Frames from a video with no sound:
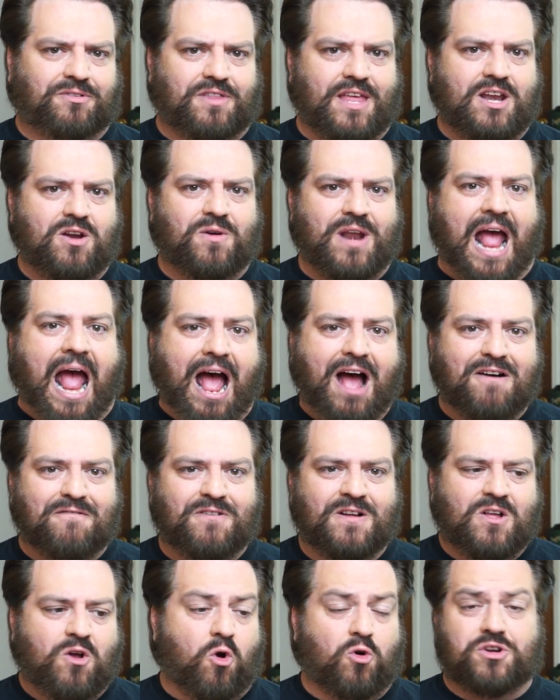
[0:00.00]
They don't
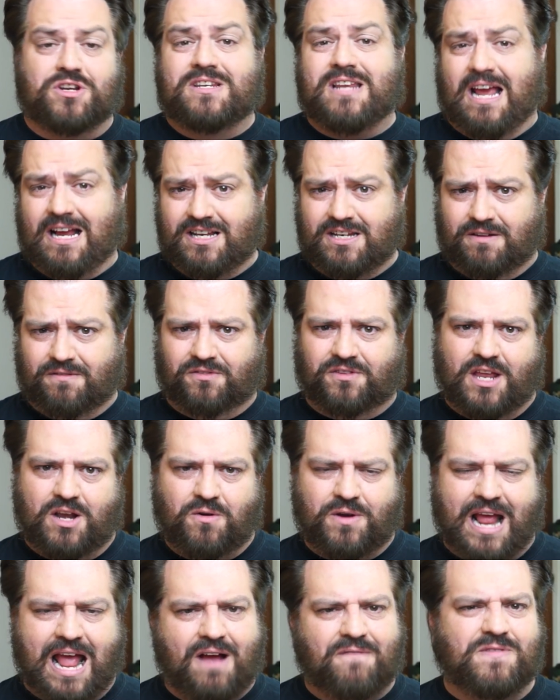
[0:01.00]
have, or detectives, they
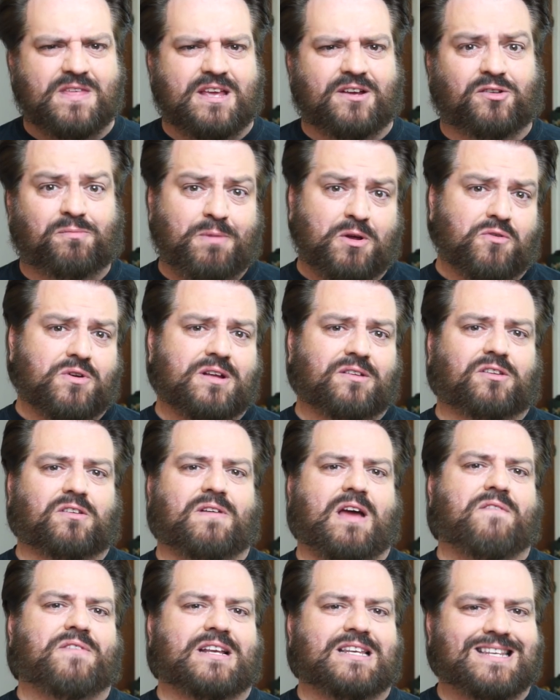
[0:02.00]
don't have the experience of
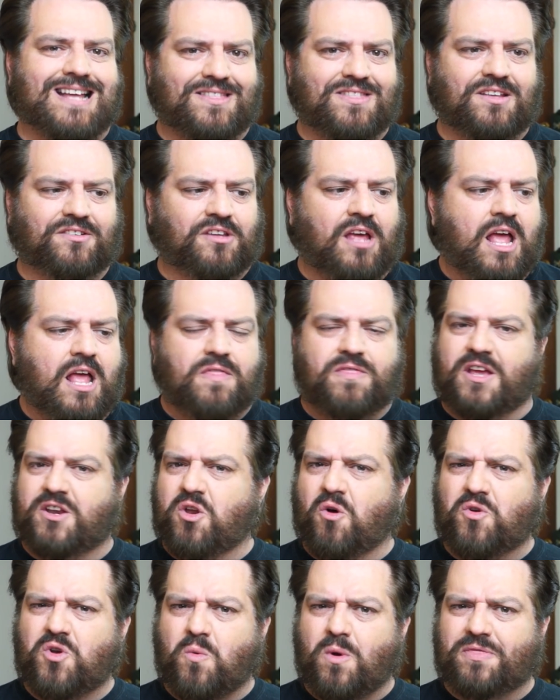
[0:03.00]
having done this. They
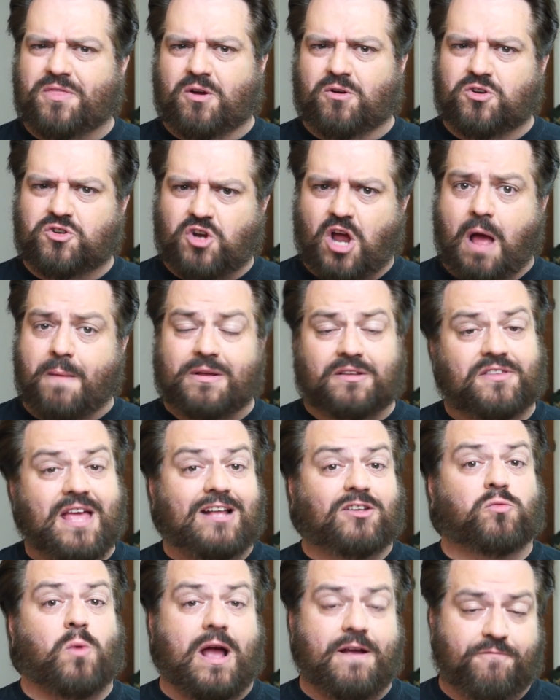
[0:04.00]
don't know what their job is.
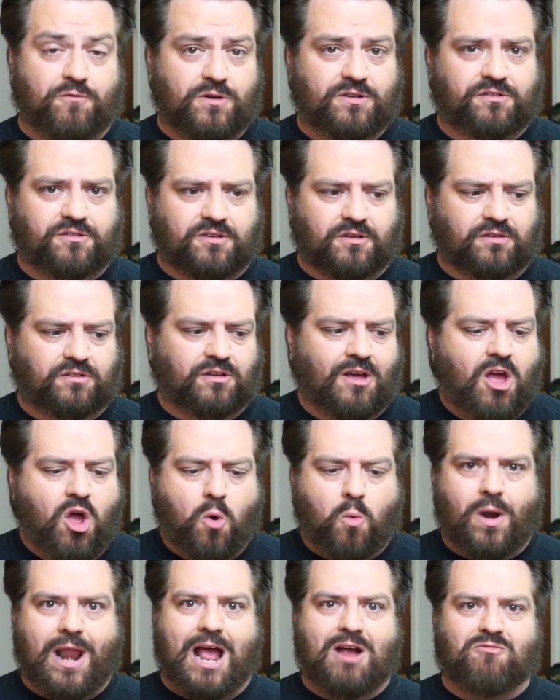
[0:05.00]
That's why, for instance,
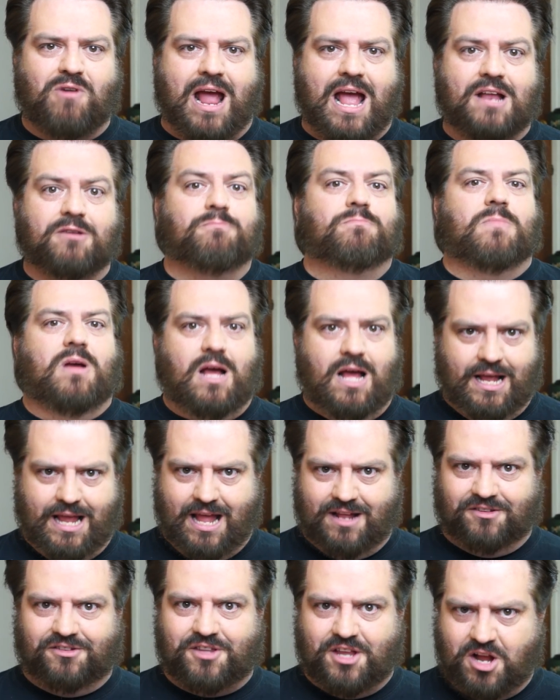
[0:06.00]
when I ran
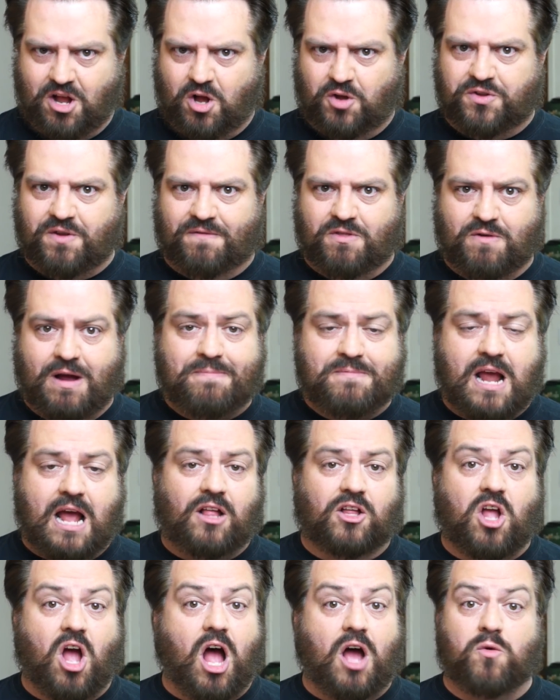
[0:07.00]
against the cult of the
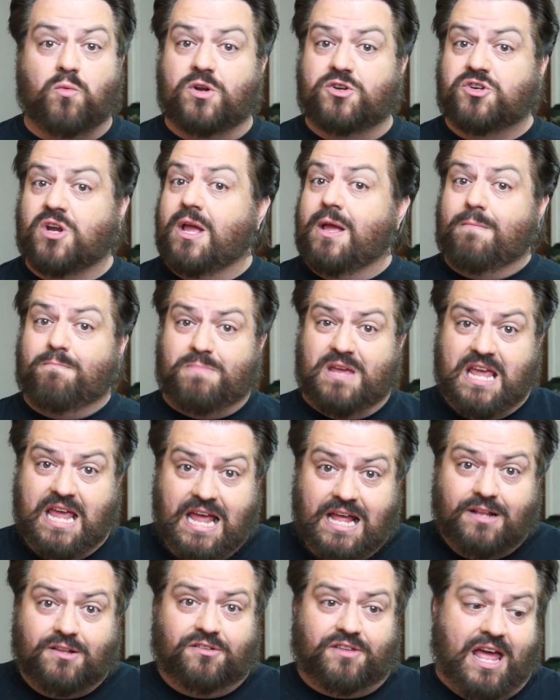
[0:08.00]
reptile god, which
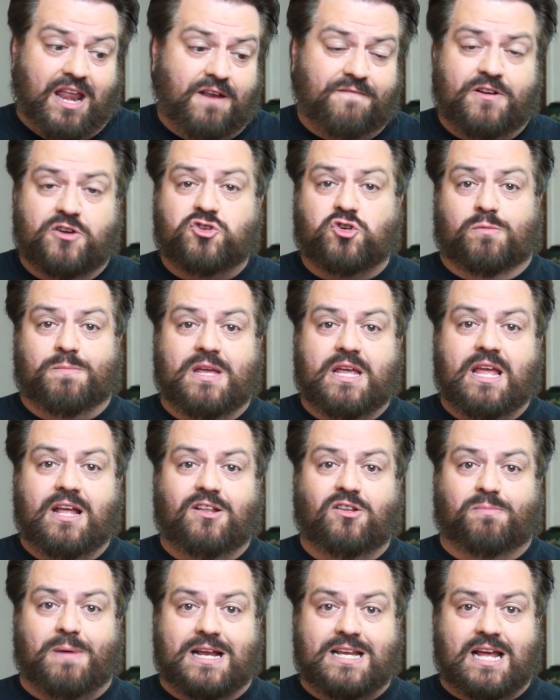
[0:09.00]
begins, that adventure
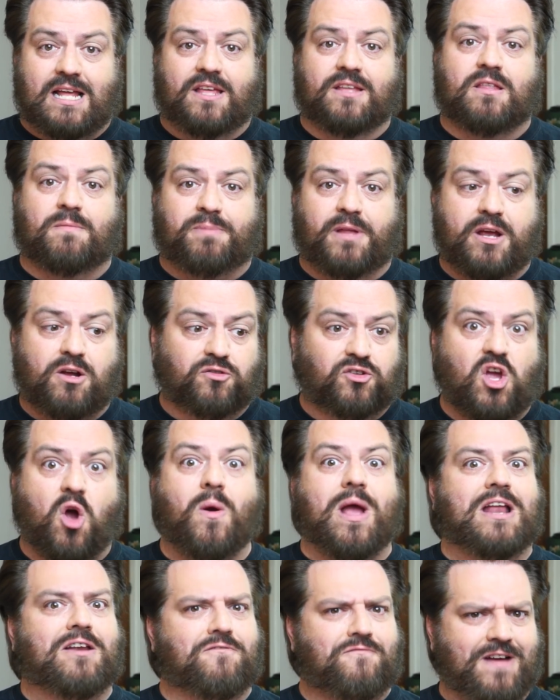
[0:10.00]
begins by telling the players,
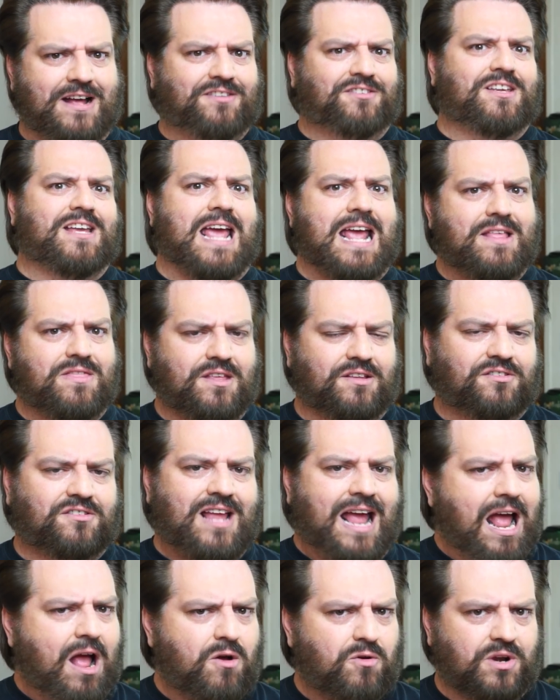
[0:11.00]
go investigate this
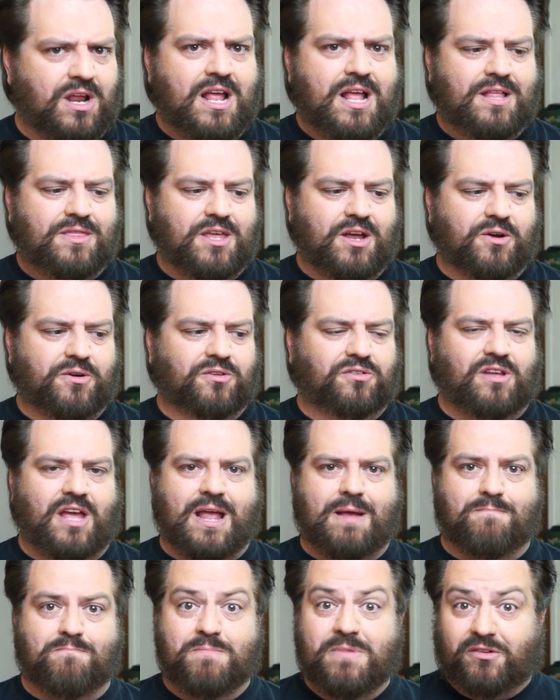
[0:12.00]
town. There is
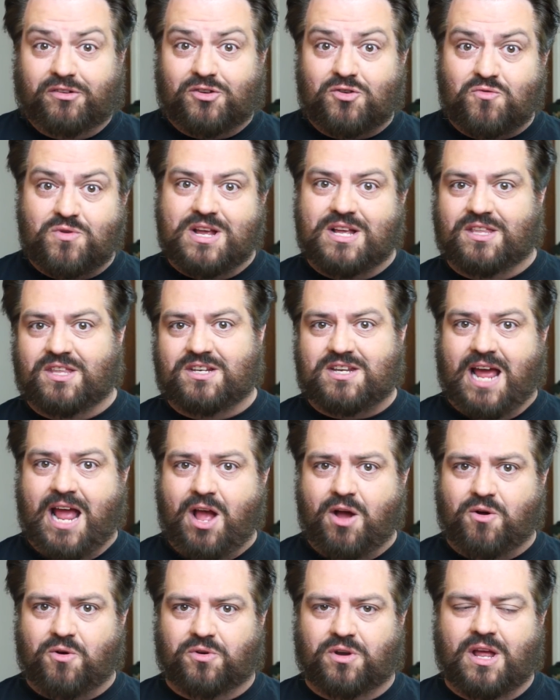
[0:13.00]
a mystery in the
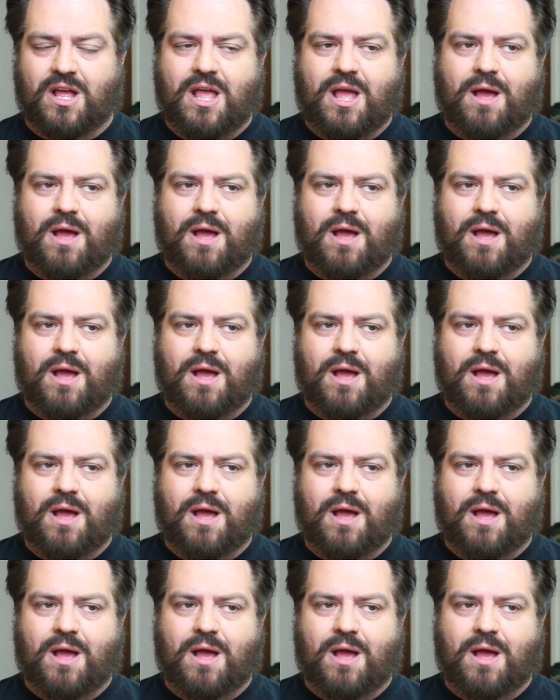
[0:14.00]
town.